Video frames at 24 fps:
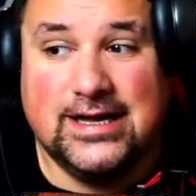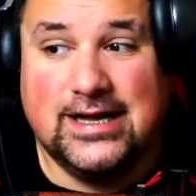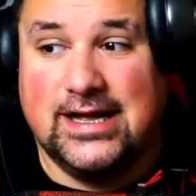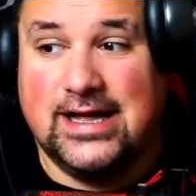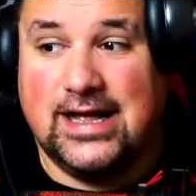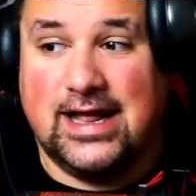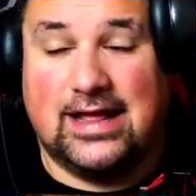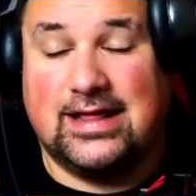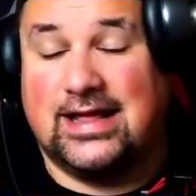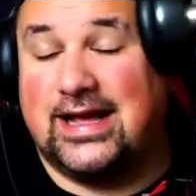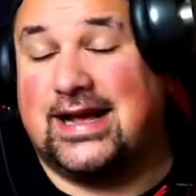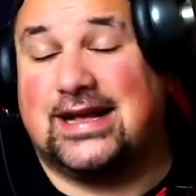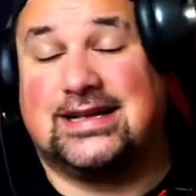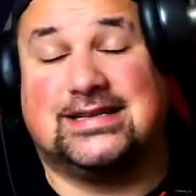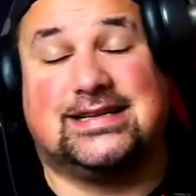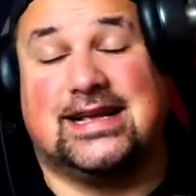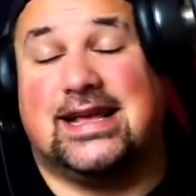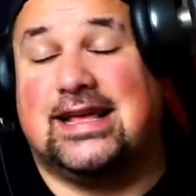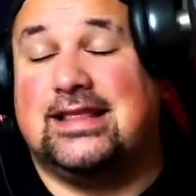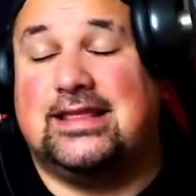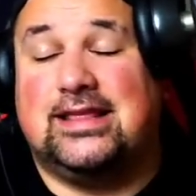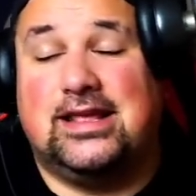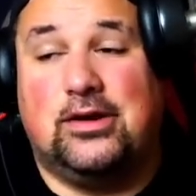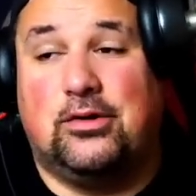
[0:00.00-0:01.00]
like I
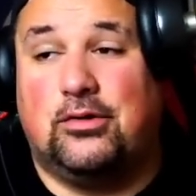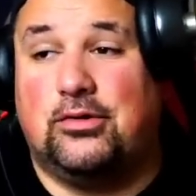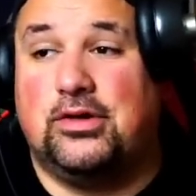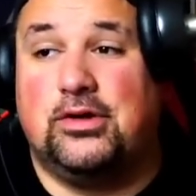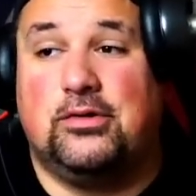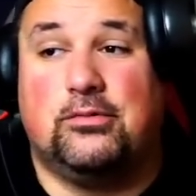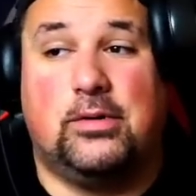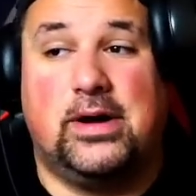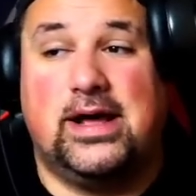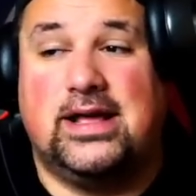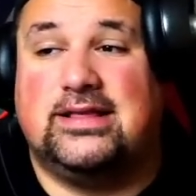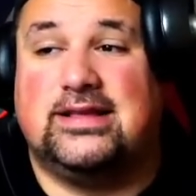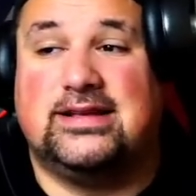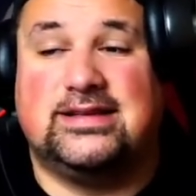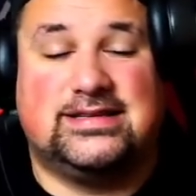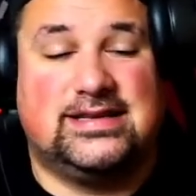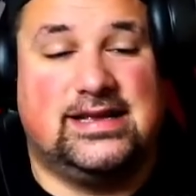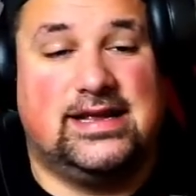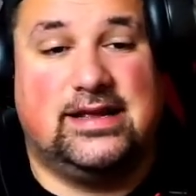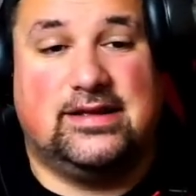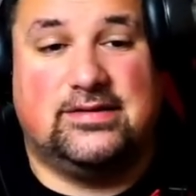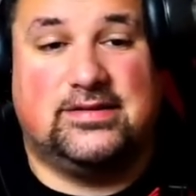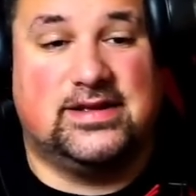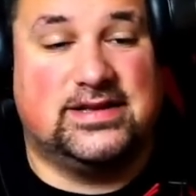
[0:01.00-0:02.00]
said, the only way
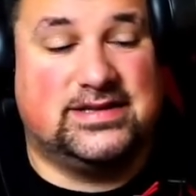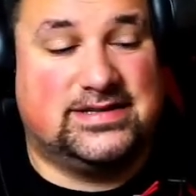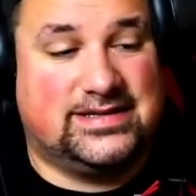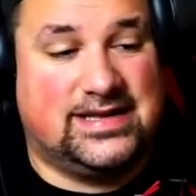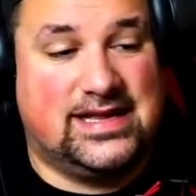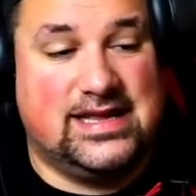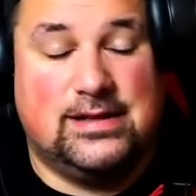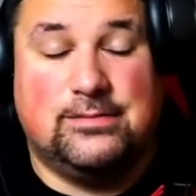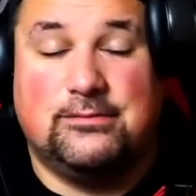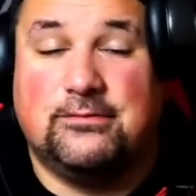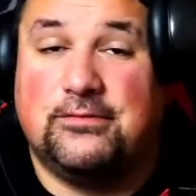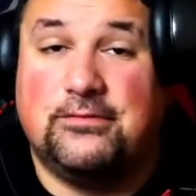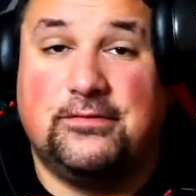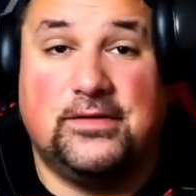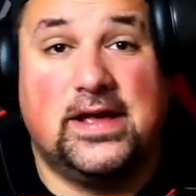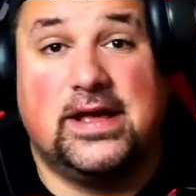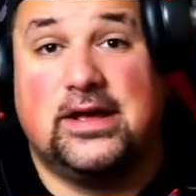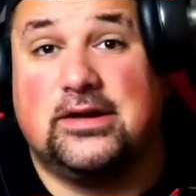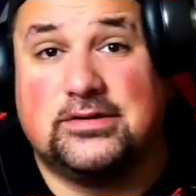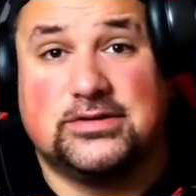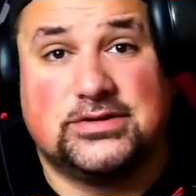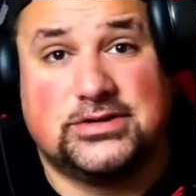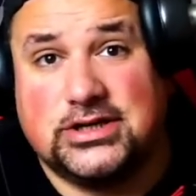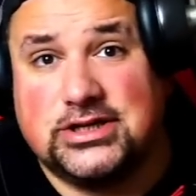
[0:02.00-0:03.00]
this team
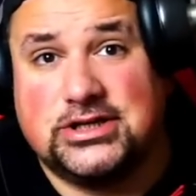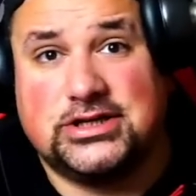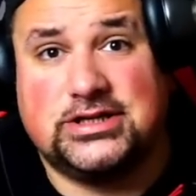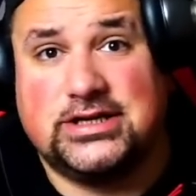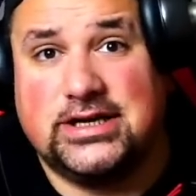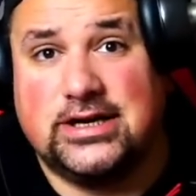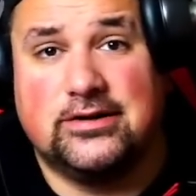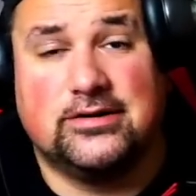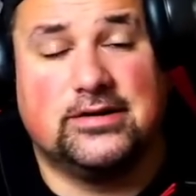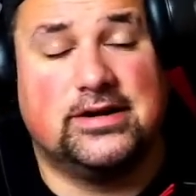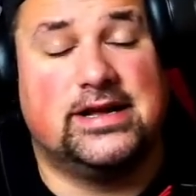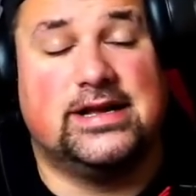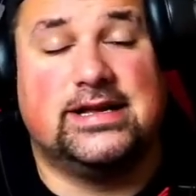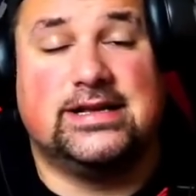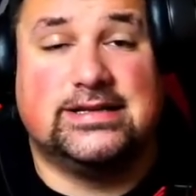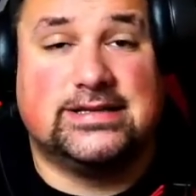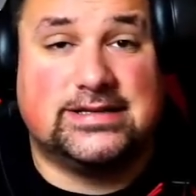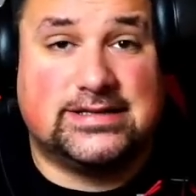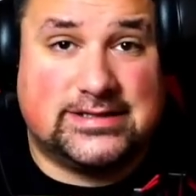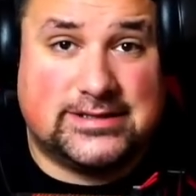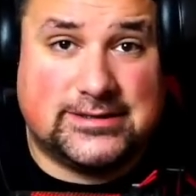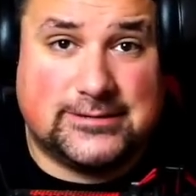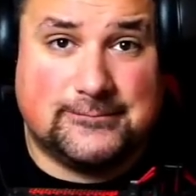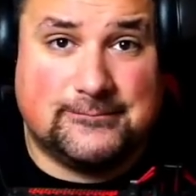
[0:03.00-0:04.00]
fails this year
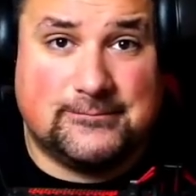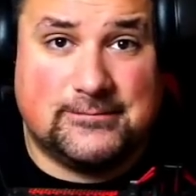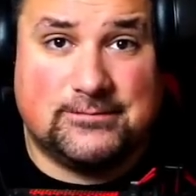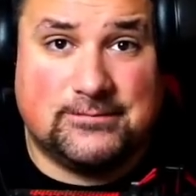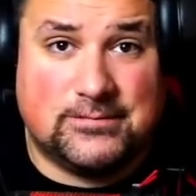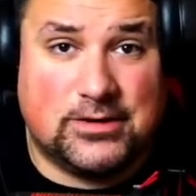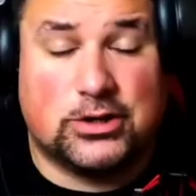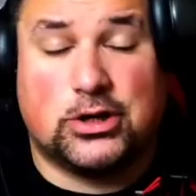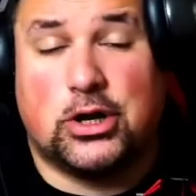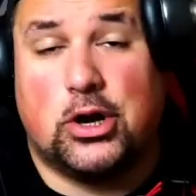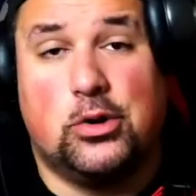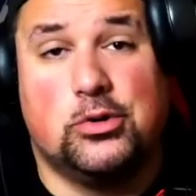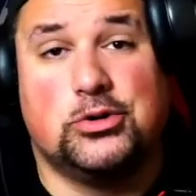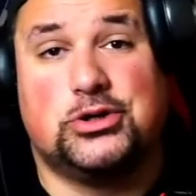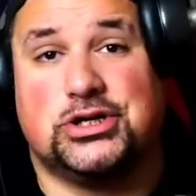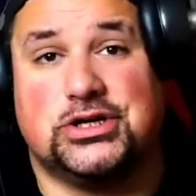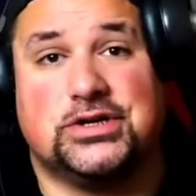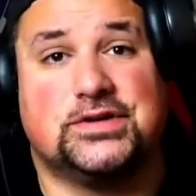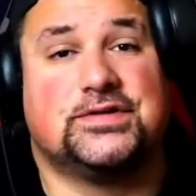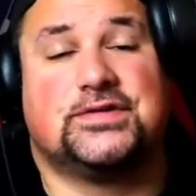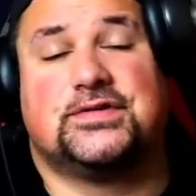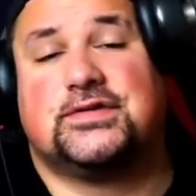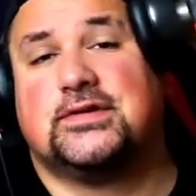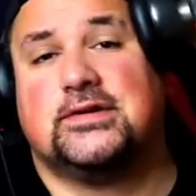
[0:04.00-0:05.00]
is the
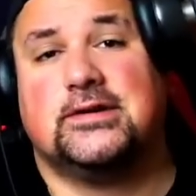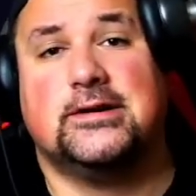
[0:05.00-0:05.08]
coaches.